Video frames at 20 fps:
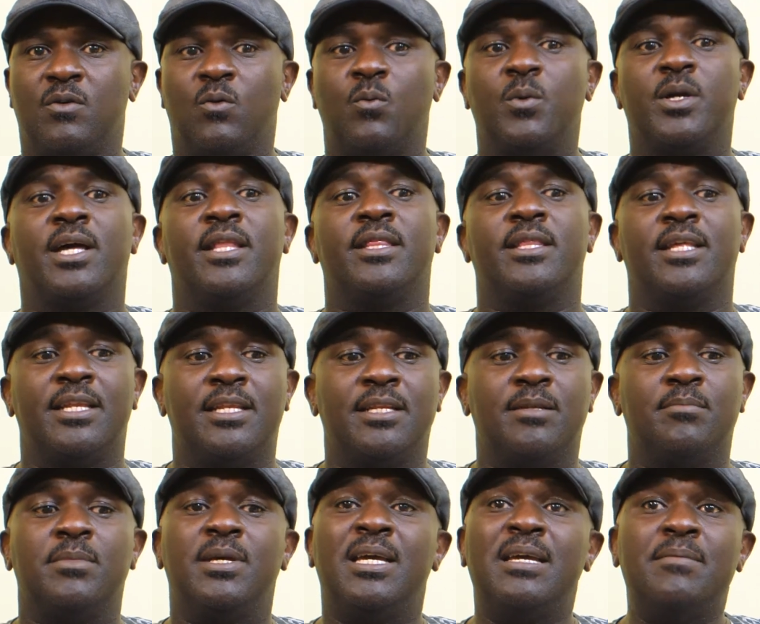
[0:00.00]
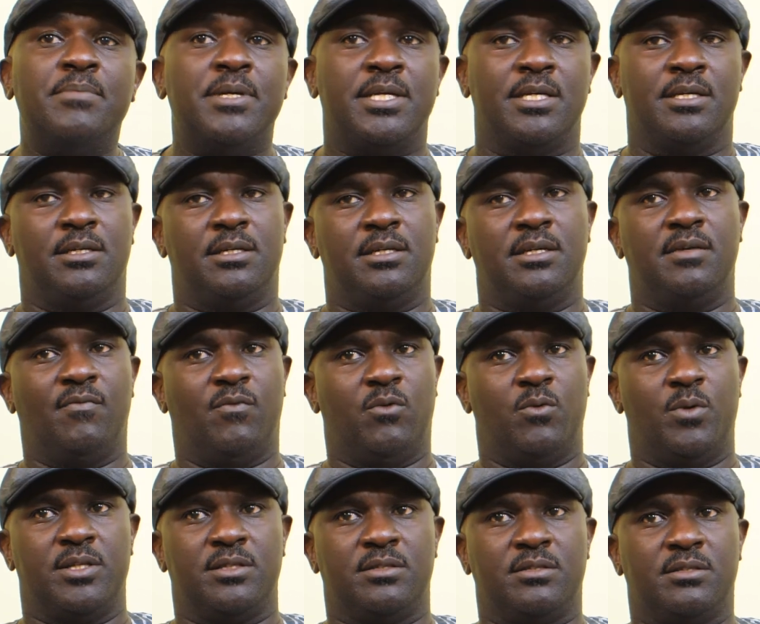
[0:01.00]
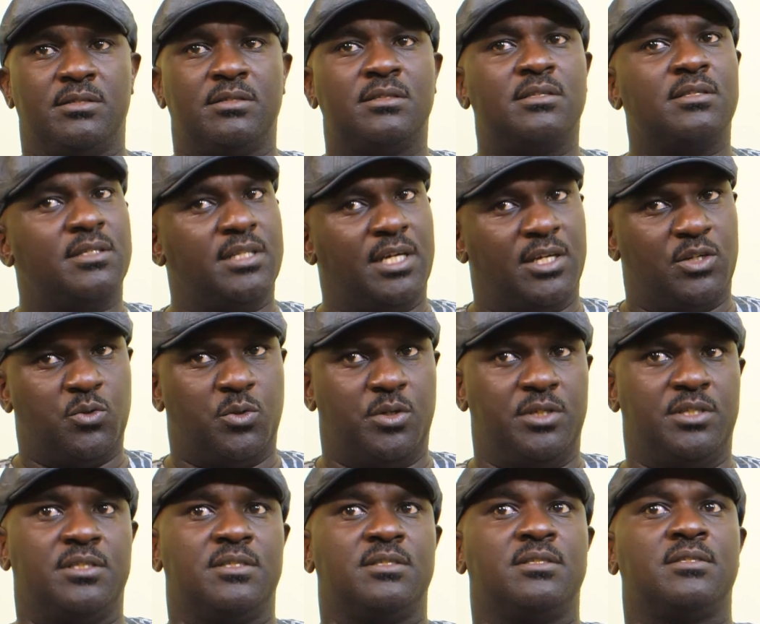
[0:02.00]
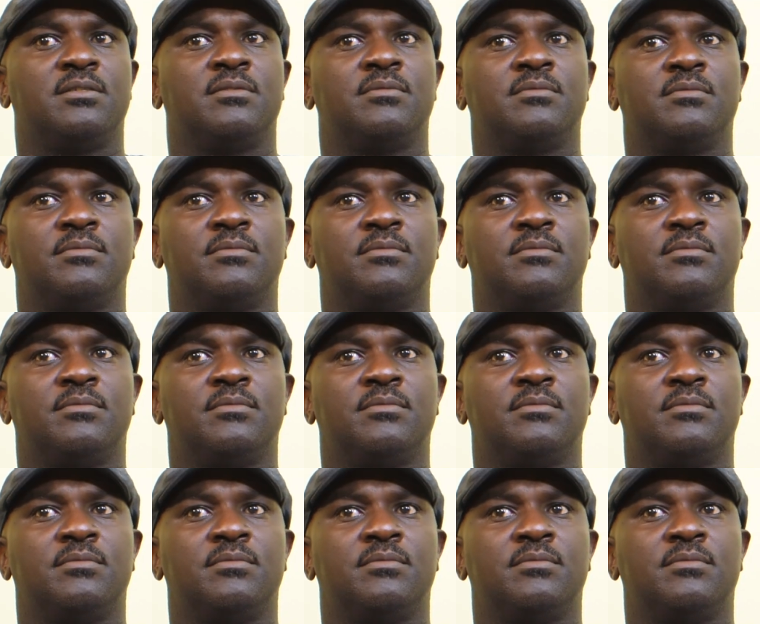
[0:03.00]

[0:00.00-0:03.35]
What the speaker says: we can then maybe influence their choices.